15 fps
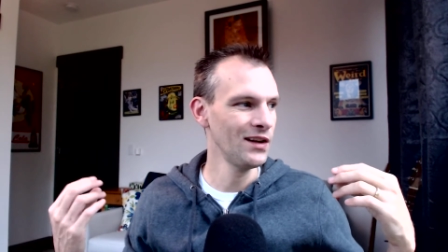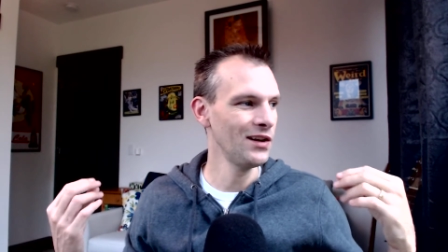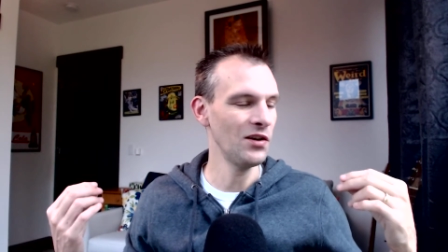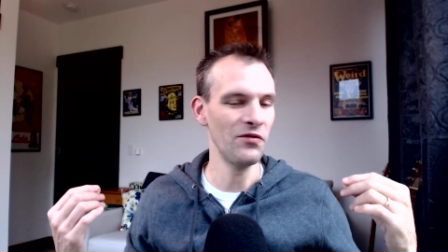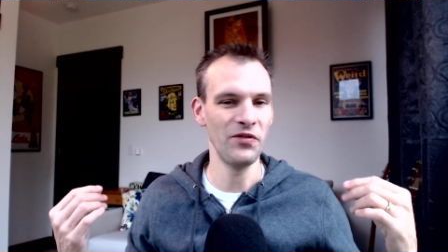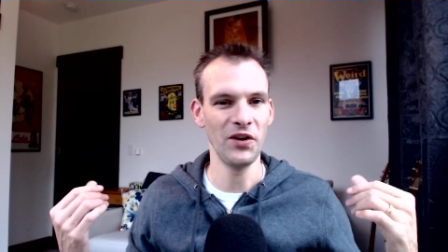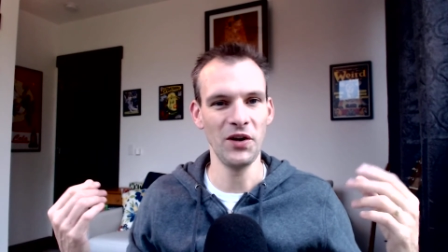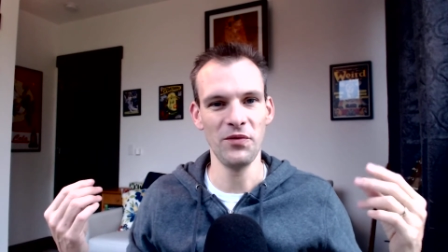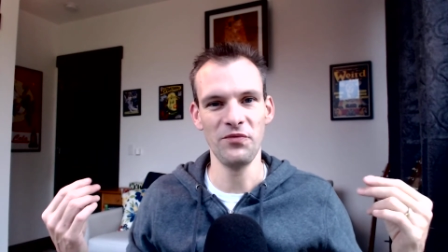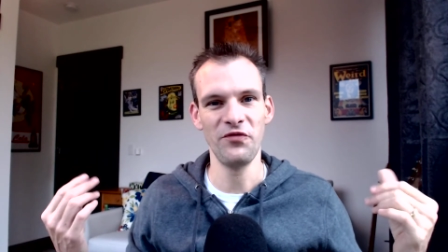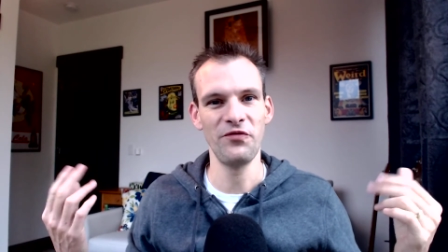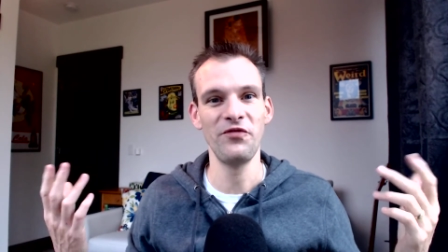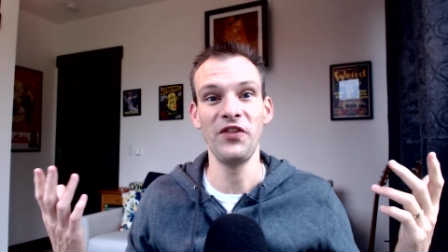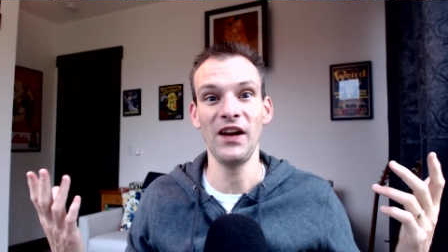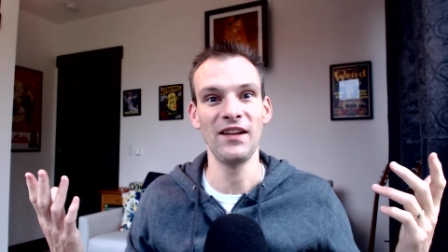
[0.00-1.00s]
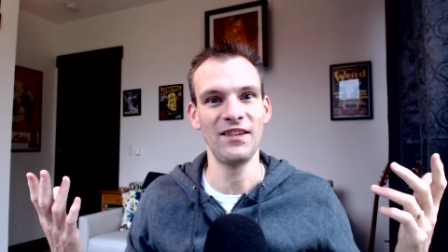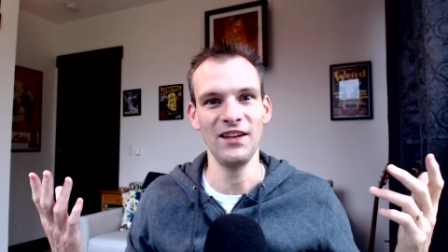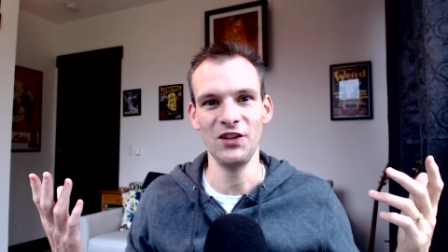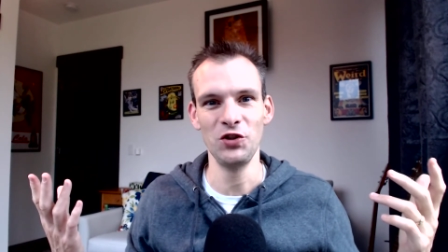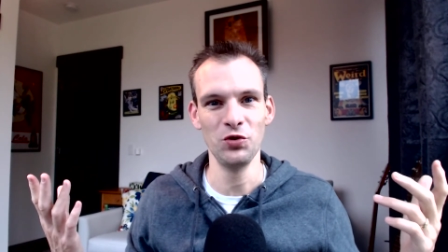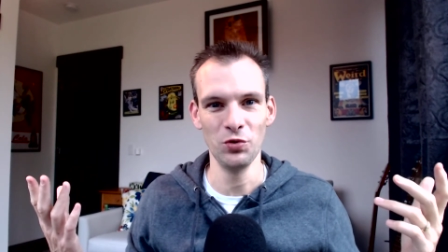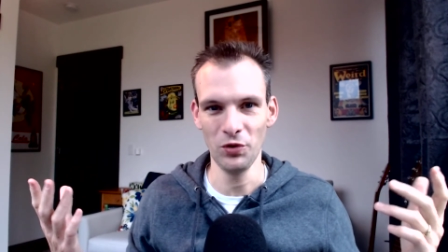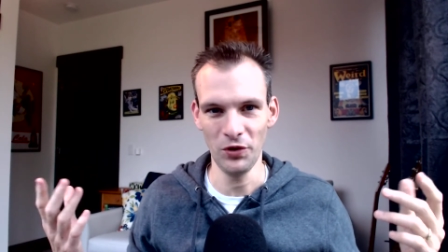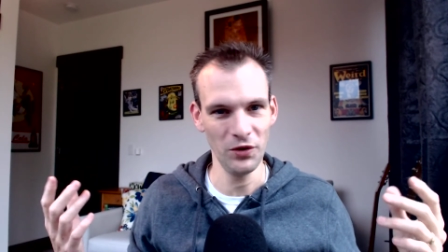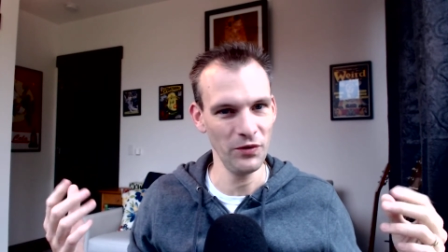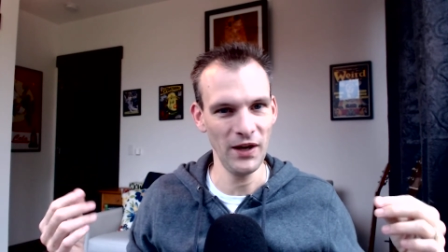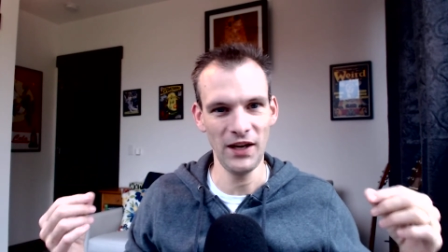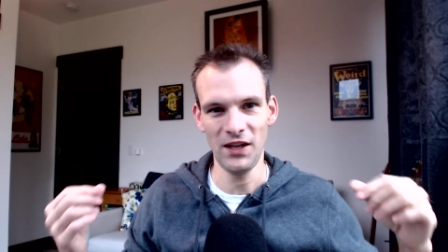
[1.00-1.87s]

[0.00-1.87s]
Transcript: a very fancy jeweler, right?